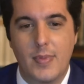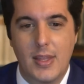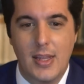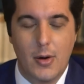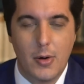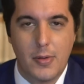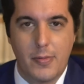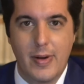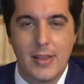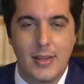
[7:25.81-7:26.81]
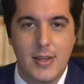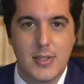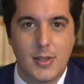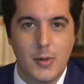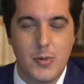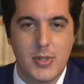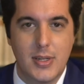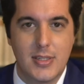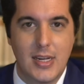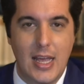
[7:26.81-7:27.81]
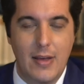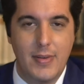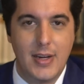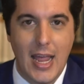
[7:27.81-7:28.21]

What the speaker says: the earth-friendly solution, is to have an